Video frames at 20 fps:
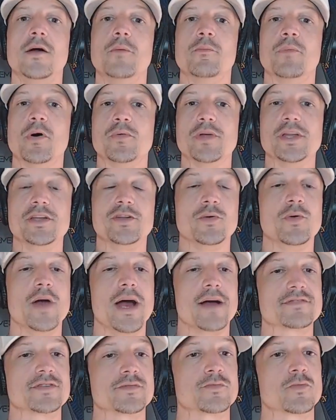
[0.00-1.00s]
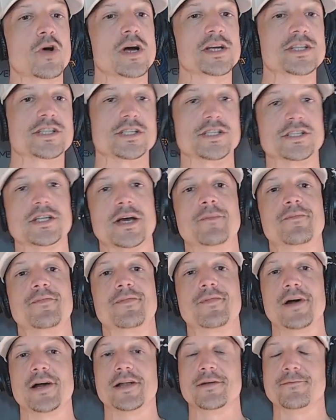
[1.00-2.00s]
but we do have some questions up
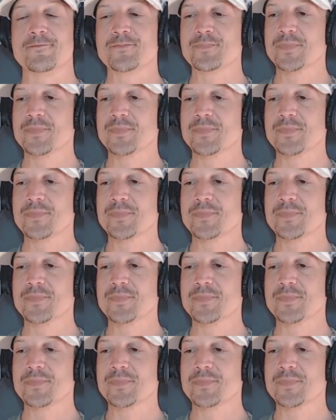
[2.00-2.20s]
front.